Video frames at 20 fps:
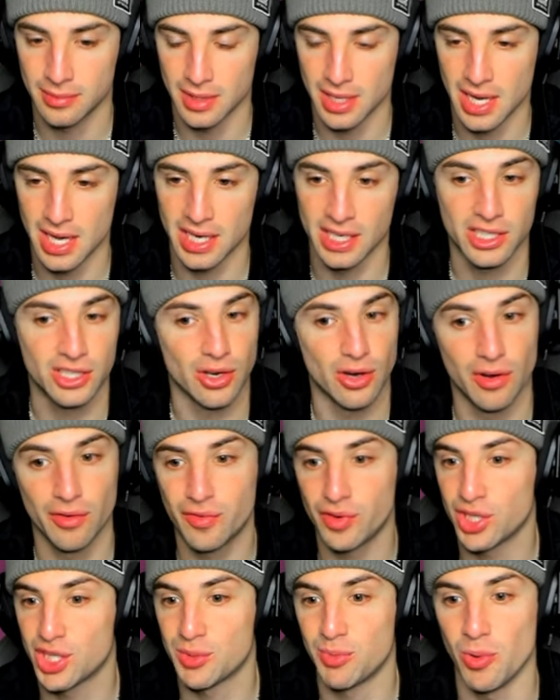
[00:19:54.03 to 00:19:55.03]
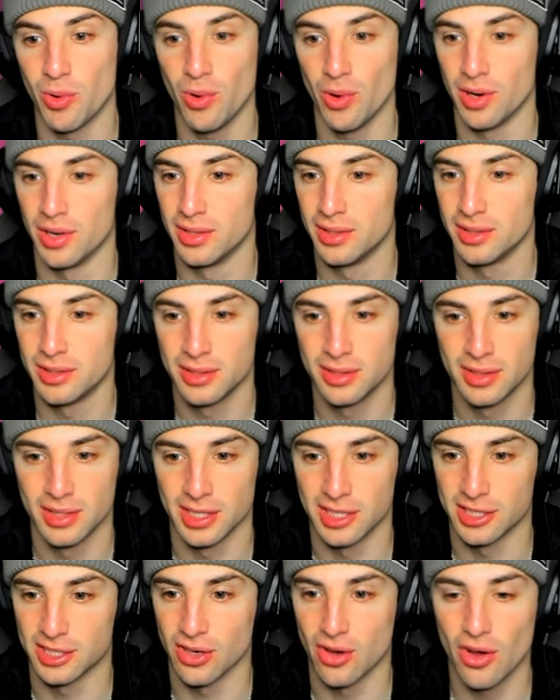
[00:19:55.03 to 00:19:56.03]
And he's going for Spore.
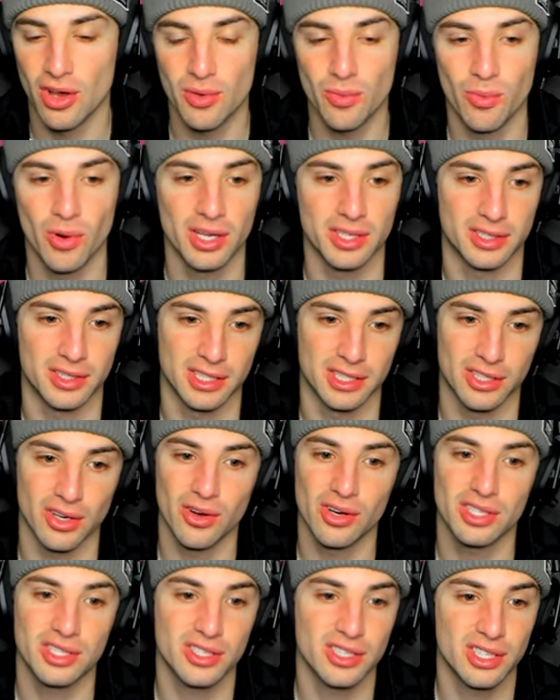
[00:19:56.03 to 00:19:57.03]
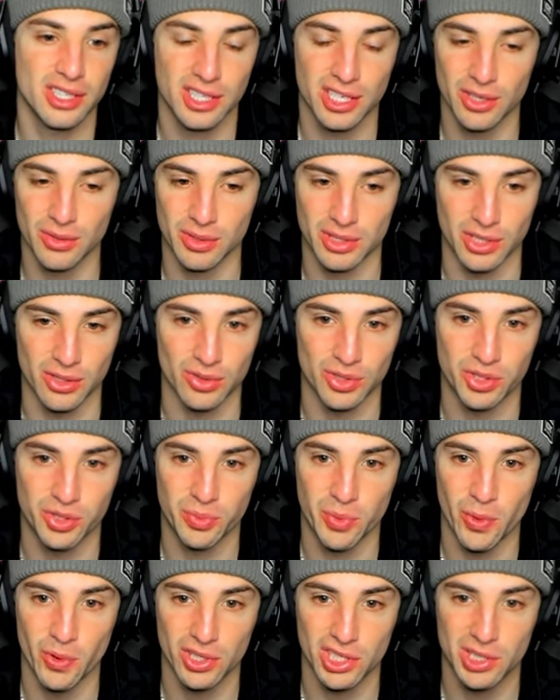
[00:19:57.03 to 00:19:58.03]
That's all he wants. That's all he's looking to do is go
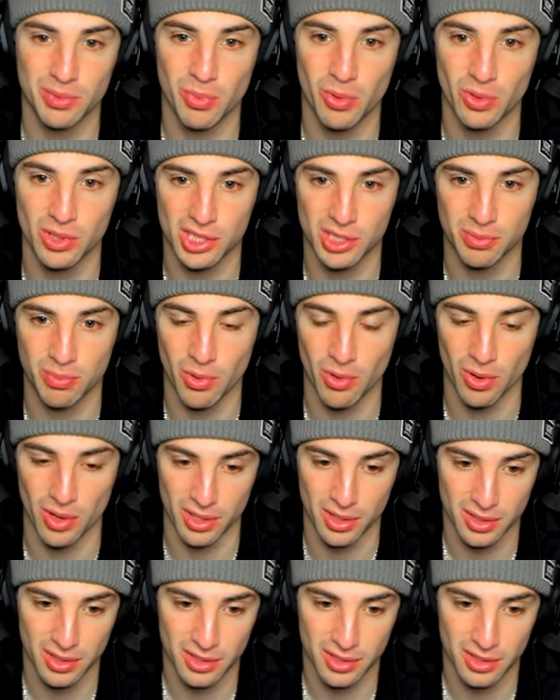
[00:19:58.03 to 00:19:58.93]
Spore, Spore, Spore.